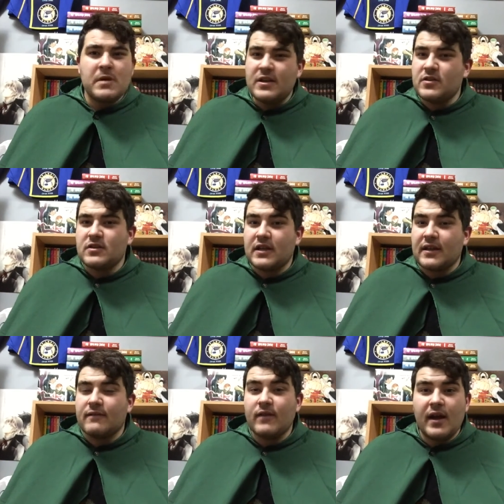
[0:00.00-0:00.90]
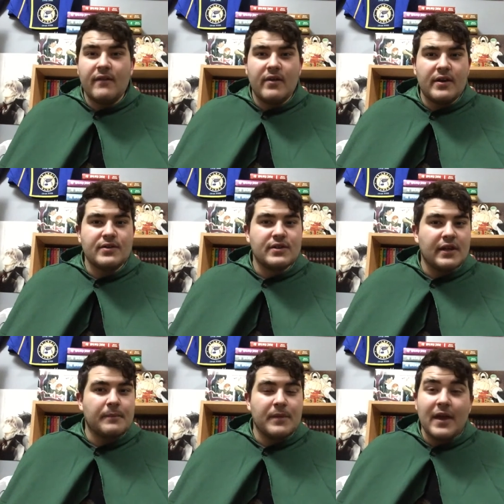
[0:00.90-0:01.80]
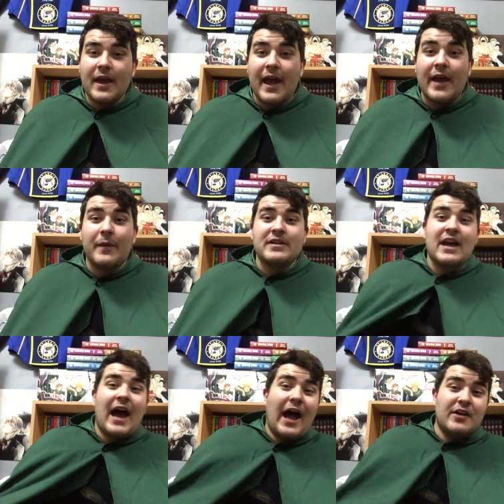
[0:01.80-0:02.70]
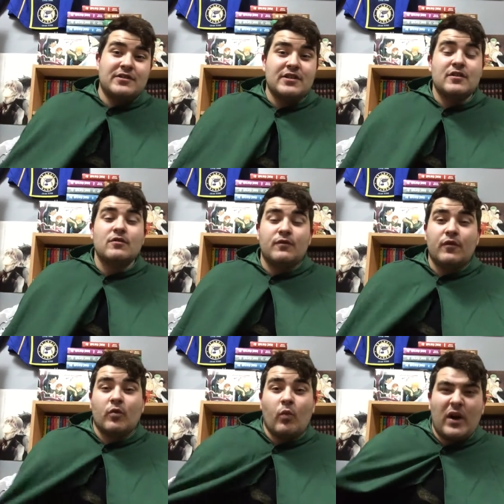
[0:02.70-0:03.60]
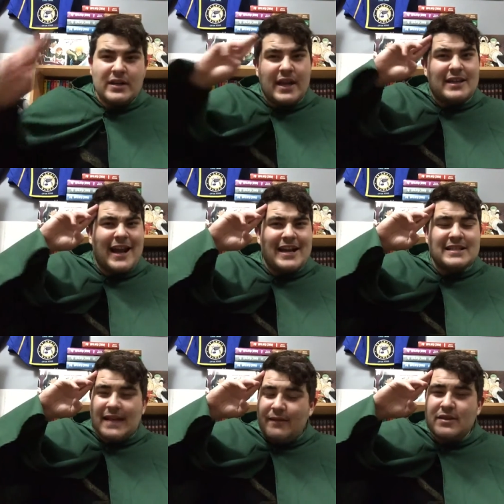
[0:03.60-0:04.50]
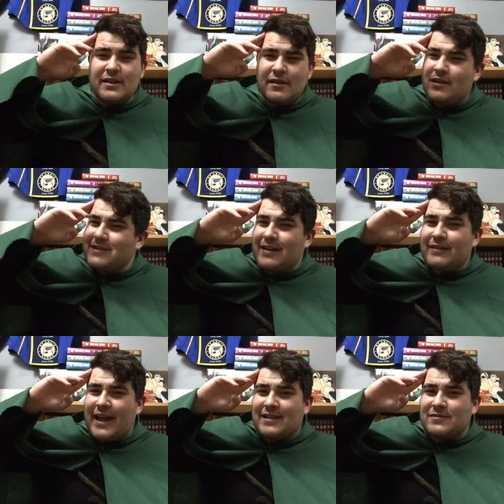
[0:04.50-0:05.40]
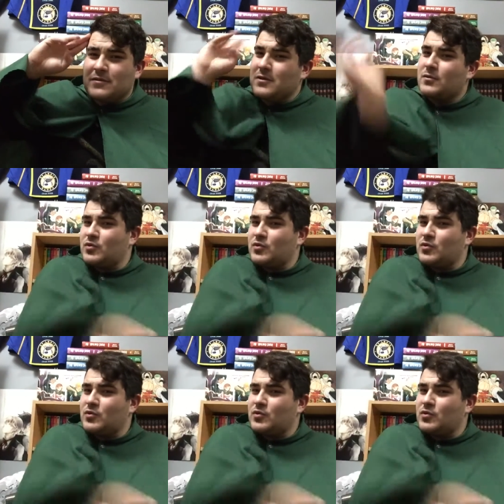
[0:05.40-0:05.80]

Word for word: Interesting. Very, very interesting. Anyways, I'll see you for 197 Tell Answers.